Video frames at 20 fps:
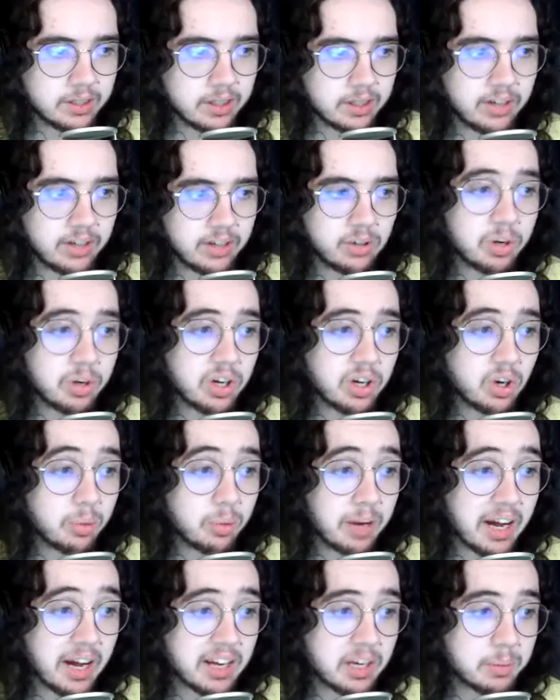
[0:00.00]
I do want to go
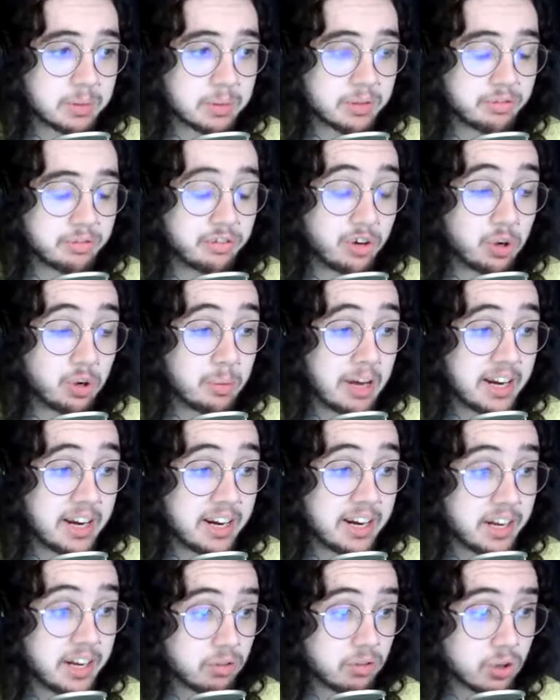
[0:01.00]
back up to film
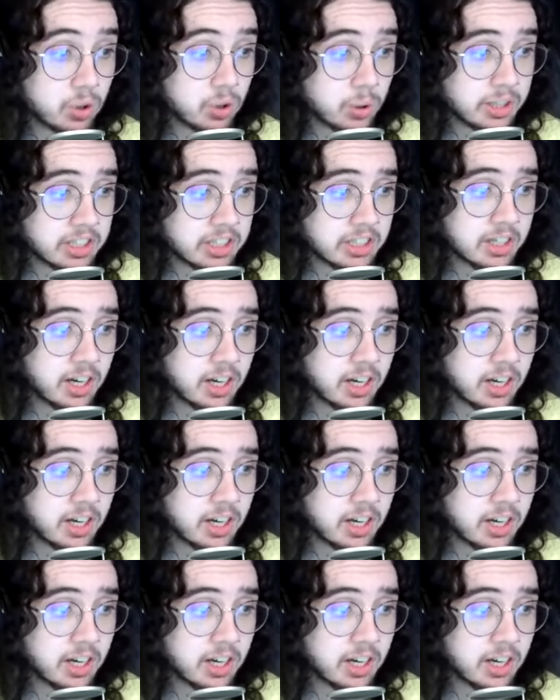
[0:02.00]
editing real quick.